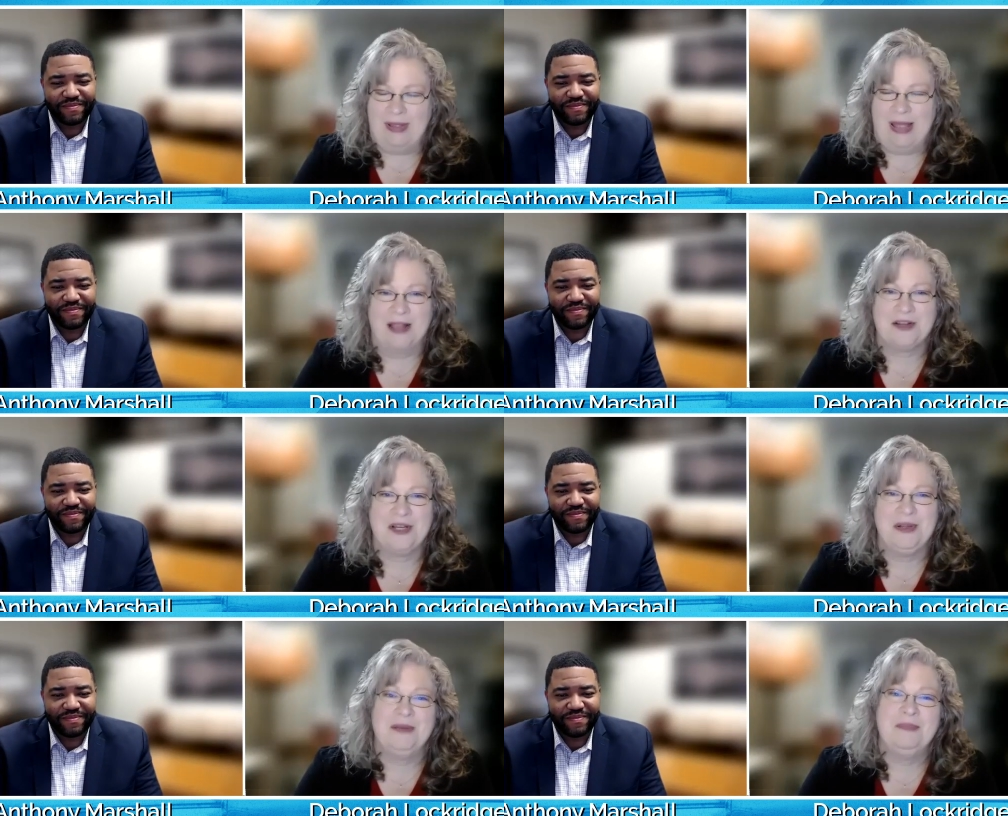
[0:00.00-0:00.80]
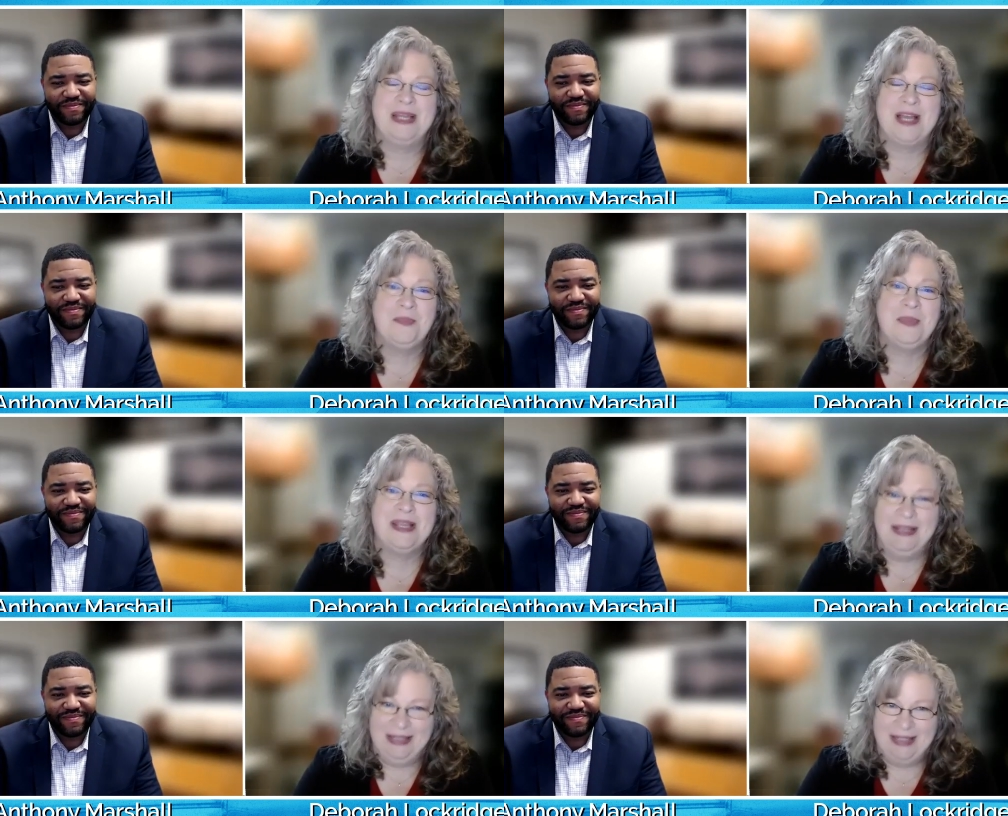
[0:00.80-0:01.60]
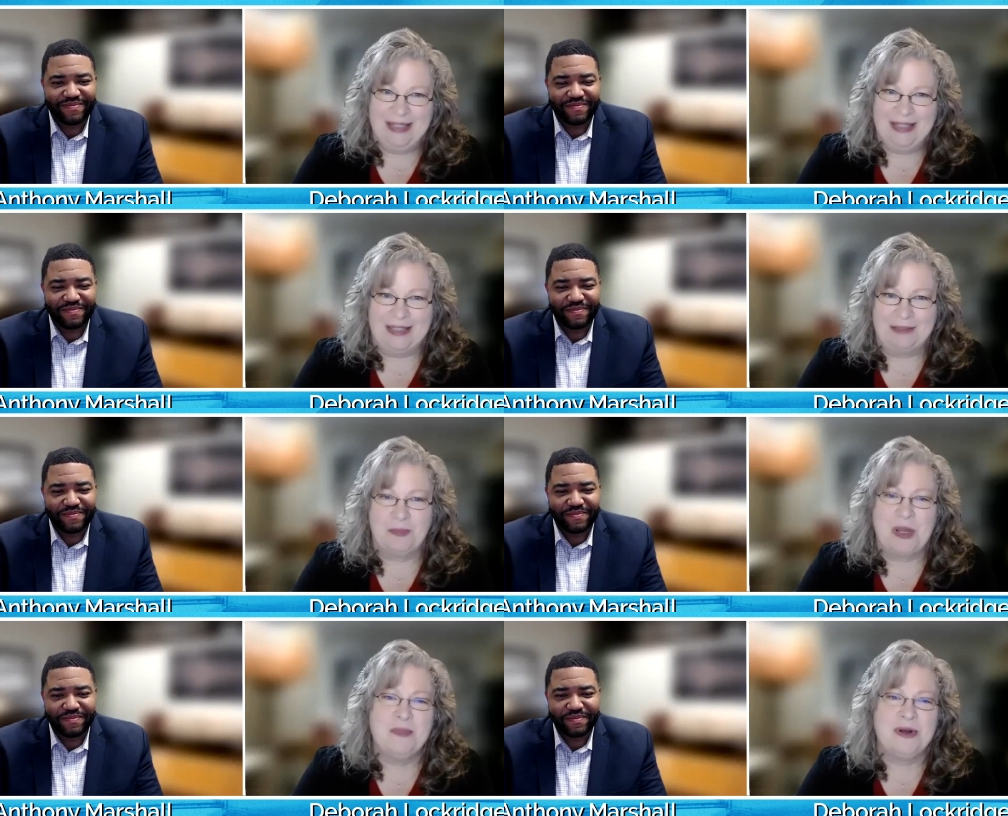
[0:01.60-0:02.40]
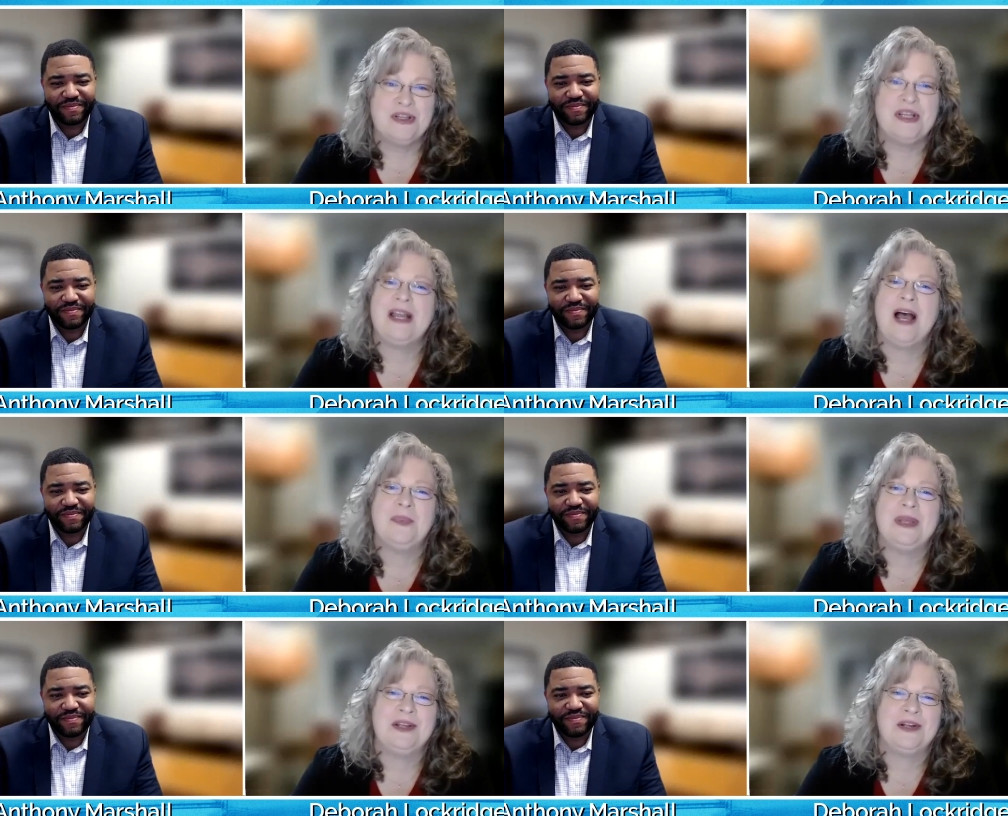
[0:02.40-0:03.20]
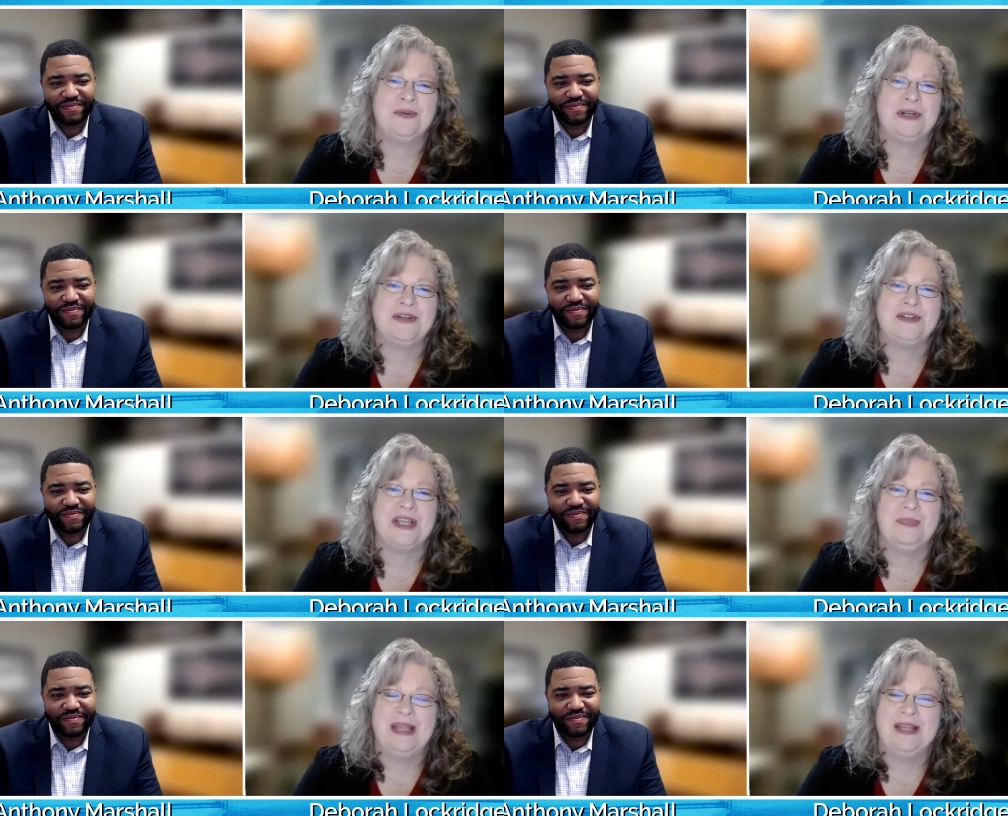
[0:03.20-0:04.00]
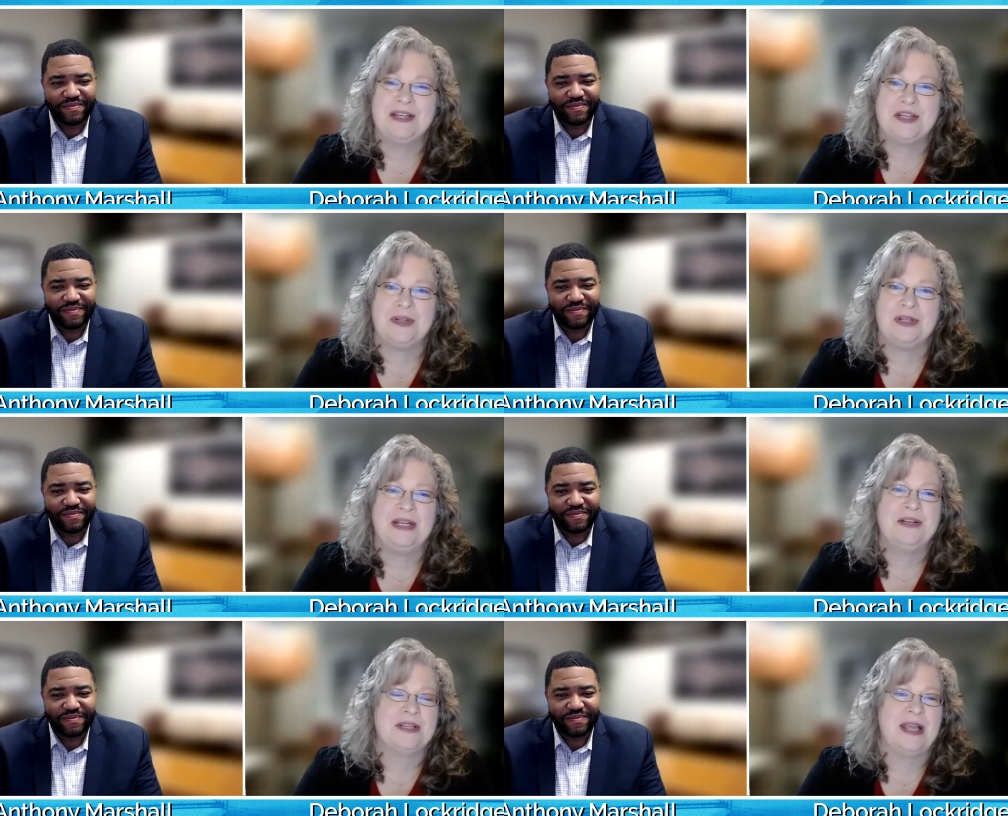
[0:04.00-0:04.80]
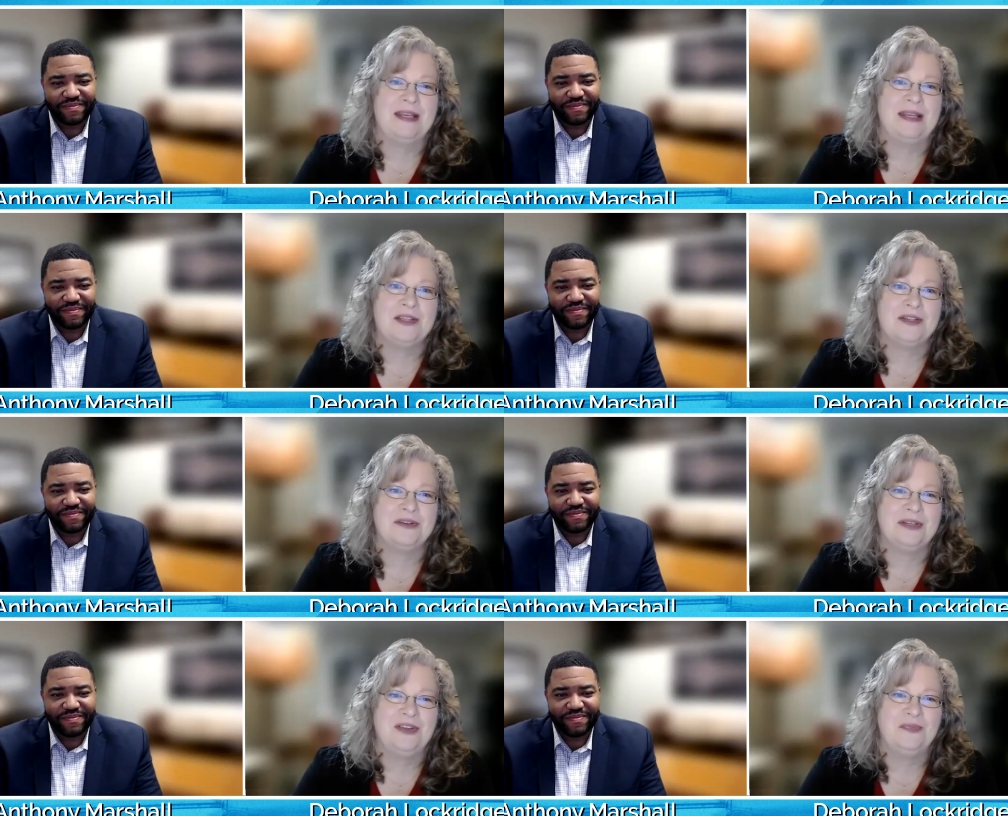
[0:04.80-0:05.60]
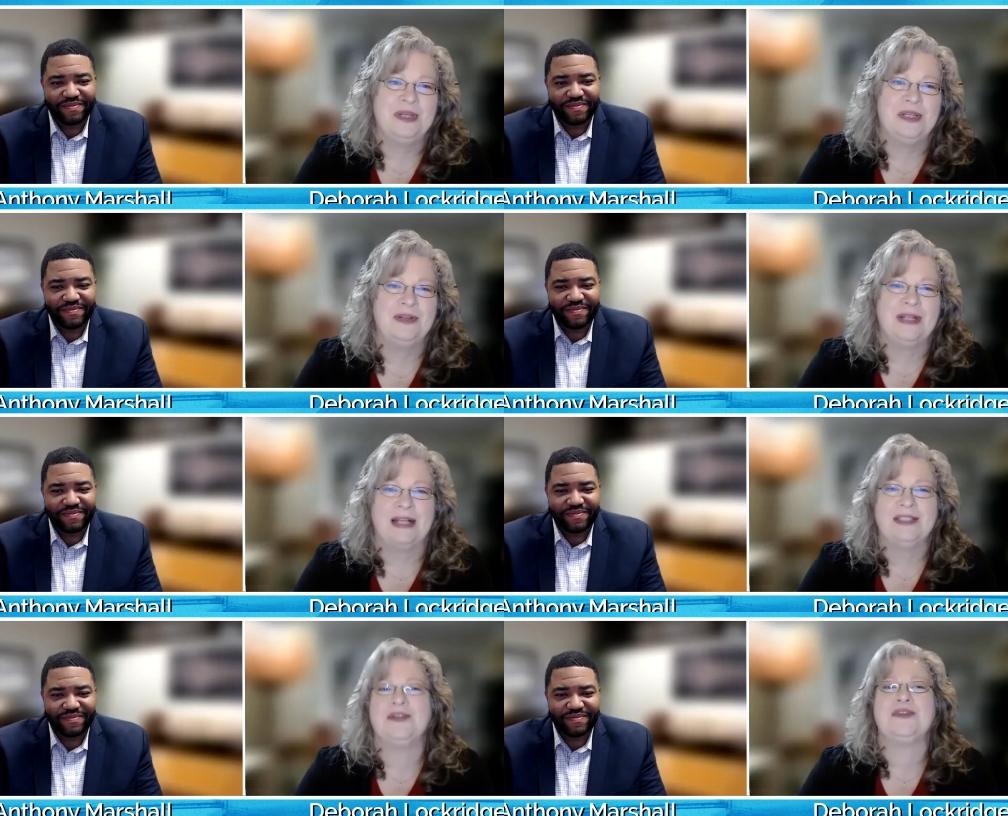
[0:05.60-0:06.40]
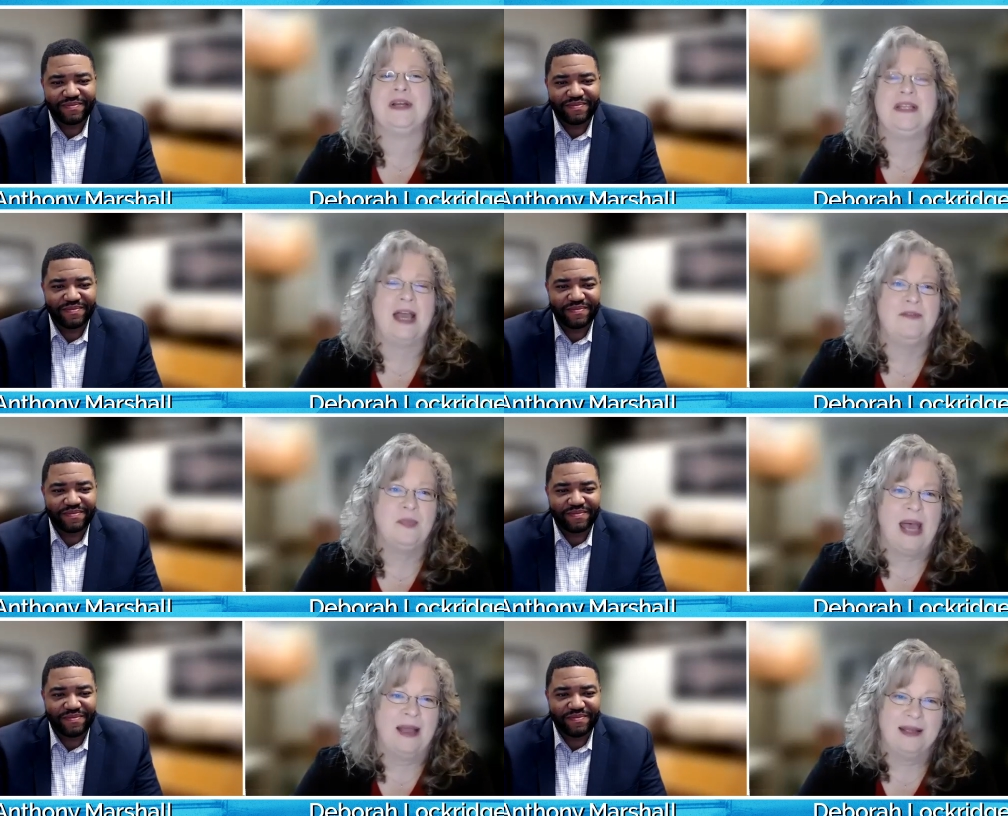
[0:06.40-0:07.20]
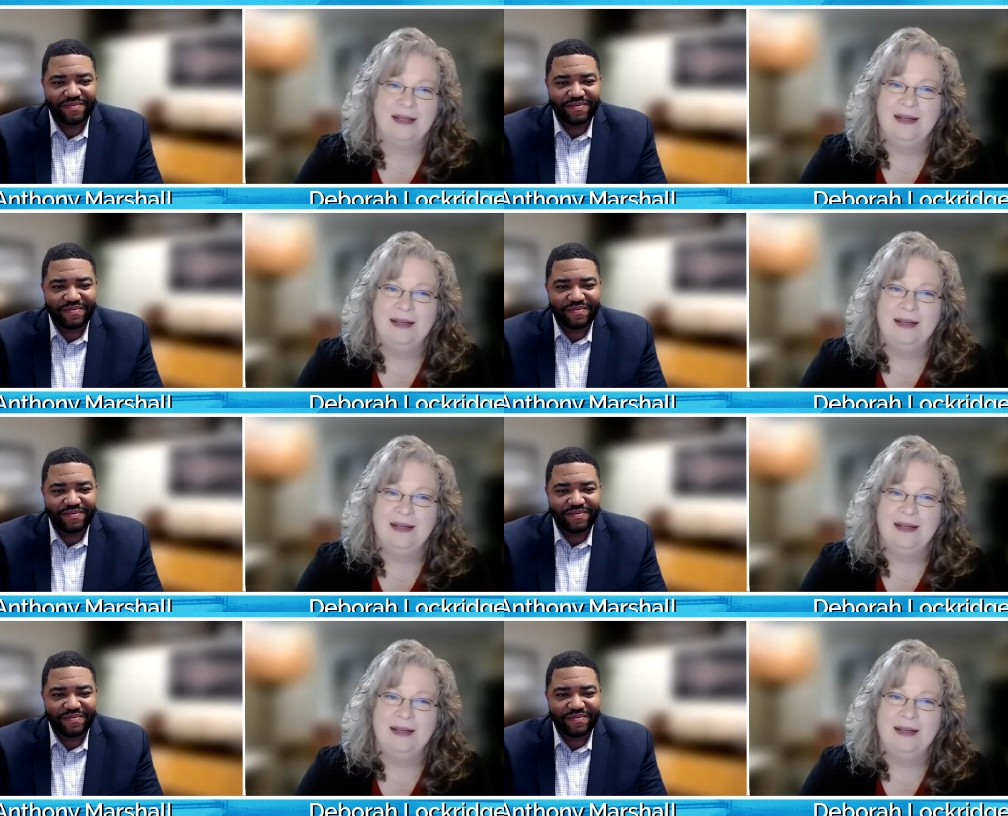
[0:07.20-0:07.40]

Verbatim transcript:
Speaker 1: actually becoming emerging up in their careers and being industry leaders, and certainly you've been doing that, so it's great to have you back.